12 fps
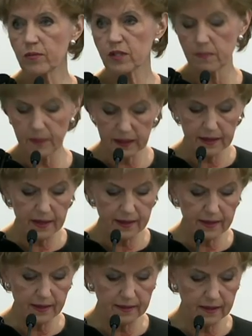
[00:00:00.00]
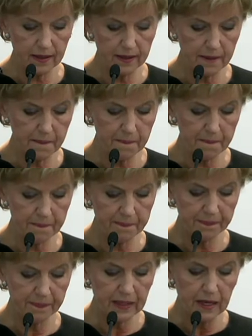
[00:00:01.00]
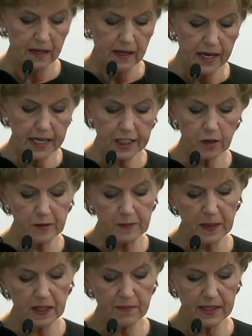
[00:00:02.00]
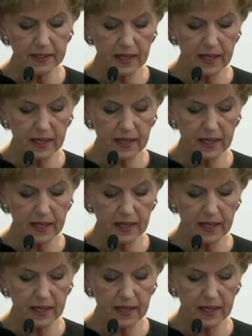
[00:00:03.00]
It would be a real benefit to the consumers.